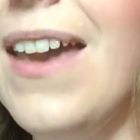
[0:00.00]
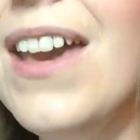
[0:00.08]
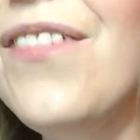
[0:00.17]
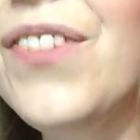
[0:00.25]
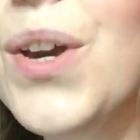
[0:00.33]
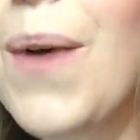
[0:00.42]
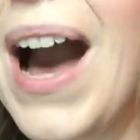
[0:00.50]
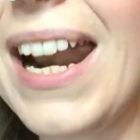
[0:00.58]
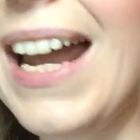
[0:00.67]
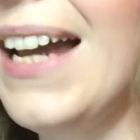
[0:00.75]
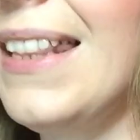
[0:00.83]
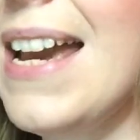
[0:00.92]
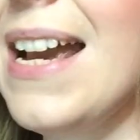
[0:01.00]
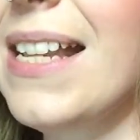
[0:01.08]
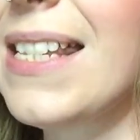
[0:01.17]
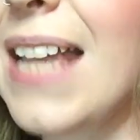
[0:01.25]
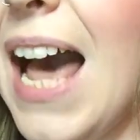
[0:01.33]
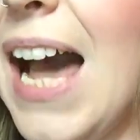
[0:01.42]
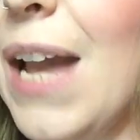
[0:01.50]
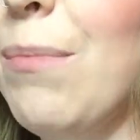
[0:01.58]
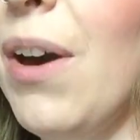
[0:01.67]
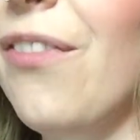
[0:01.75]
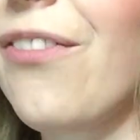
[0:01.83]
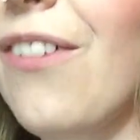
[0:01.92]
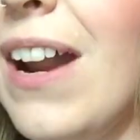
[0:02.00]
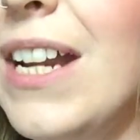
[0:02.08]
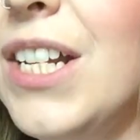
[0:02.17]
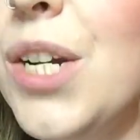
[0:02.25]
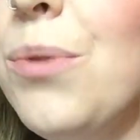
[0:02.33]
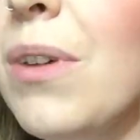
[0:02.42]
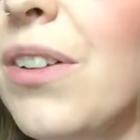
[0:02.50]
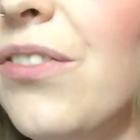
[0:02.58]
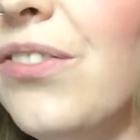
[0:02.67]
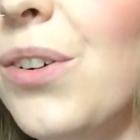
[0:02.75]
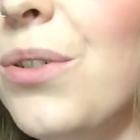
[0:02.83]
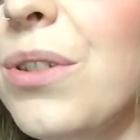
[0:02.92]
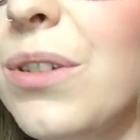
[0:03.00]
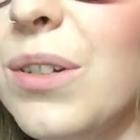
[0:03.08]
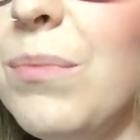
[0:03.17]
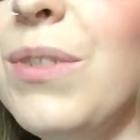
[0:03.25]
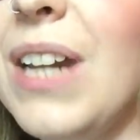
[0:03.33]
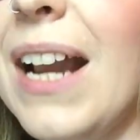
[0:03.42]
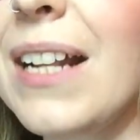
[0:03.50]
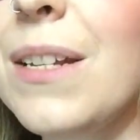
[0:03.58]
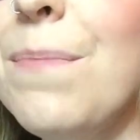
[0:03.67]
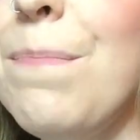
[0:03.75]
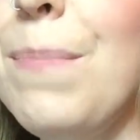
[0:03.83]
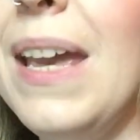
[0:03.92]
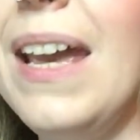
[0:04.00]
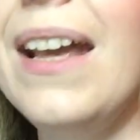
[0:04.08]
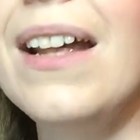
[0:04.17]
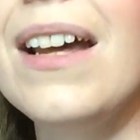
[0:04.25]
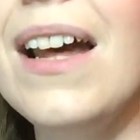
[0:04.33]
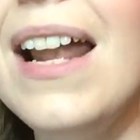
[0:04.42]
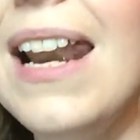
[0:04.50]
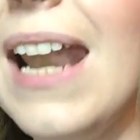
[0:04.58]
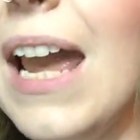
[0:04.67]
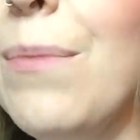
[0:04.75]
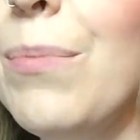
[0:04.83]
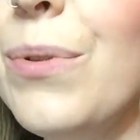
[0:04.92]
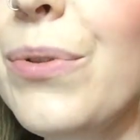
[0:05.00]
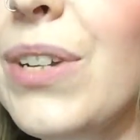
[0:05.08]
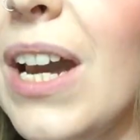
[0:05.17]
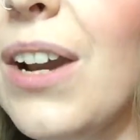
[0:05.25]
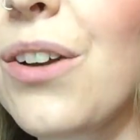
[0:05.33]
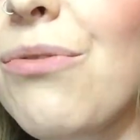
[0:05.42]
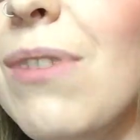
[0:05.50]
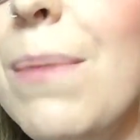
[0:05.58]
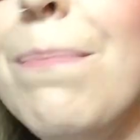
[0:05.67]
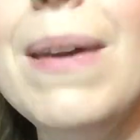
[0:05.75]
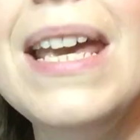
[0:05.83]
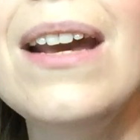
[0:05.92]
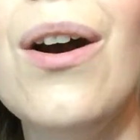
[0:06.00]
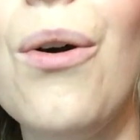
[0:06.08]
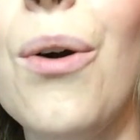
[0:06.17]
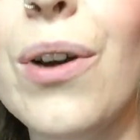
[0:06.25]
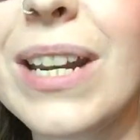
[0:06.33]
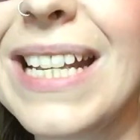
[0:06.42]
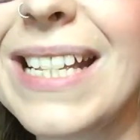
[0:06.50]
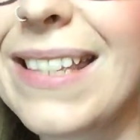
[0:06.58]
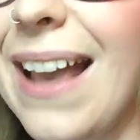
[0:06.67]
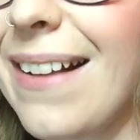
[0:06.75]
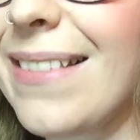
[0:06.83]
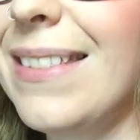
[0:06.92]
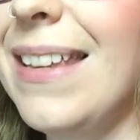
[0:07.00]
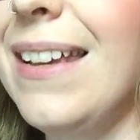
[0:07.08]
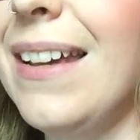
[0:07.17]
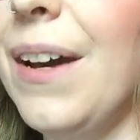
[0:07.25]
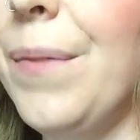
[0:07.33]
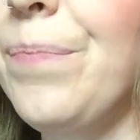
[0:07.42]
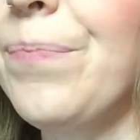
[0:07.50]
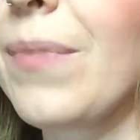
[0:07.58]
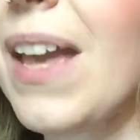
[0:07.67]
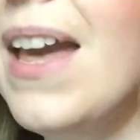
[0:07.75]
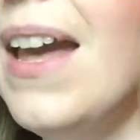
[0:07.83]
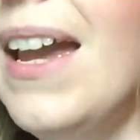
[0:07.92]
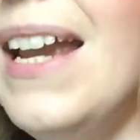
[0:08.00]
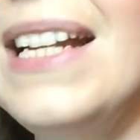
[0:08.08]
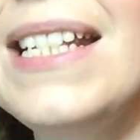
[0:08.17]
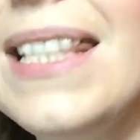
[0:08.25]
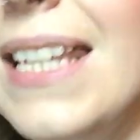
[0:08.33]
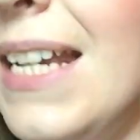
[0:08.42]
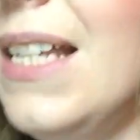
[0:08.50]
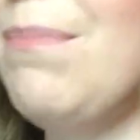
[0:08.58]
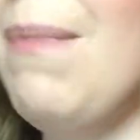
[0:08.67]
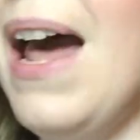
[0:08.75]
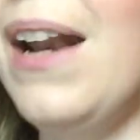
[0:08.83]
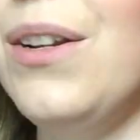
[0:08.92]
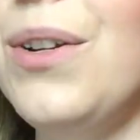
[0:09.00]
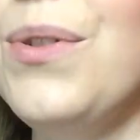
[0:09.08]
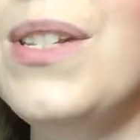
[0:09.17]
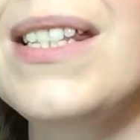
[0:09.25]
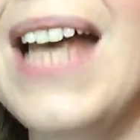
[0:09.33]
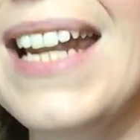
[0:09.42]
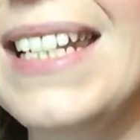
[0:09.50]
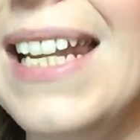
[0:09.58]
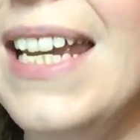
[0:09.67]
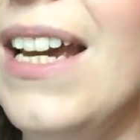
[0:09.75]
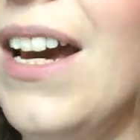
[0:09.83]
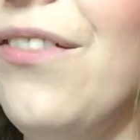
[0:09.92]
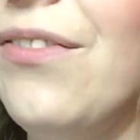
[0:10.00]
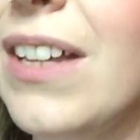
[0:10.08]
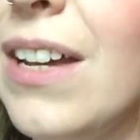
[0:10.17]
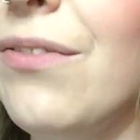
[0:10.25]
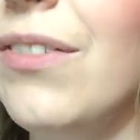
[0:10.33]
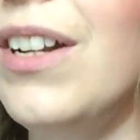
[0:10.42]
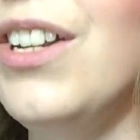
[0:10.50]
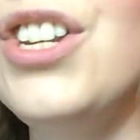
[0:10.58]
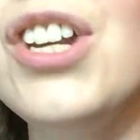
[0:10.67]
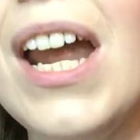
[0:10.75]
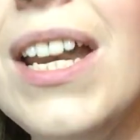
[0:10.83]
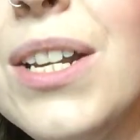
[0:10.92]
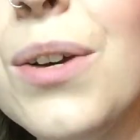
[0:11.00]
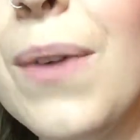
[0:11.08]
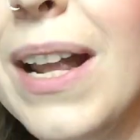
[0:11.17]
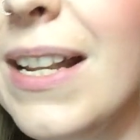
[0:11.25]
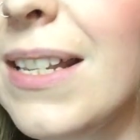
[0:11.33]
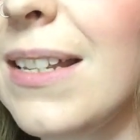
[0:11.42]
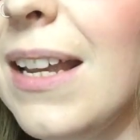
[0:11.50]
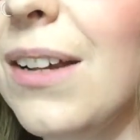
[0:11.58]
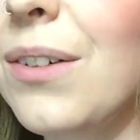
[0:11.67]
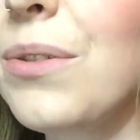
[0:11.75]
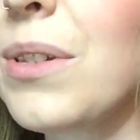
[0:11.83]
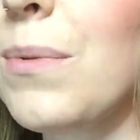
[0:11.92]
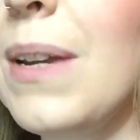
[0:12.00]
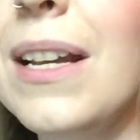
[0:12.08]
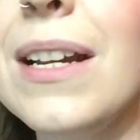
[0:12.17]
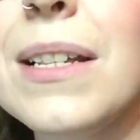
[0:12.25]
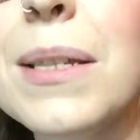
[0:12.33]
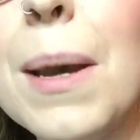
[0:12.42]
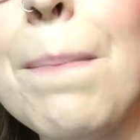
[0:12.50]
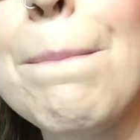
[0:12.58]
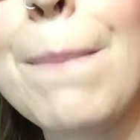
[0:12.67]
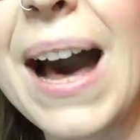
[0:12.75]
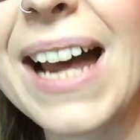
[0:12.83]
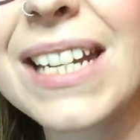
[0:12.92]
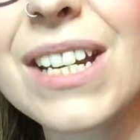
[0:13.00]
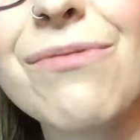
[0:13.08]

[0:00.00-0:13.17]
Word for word: If you act like this, I'm afraid you will fall subject to being labelled a creepy, horny sex seeker. It's these men who sadly have given genuine single swingers a bad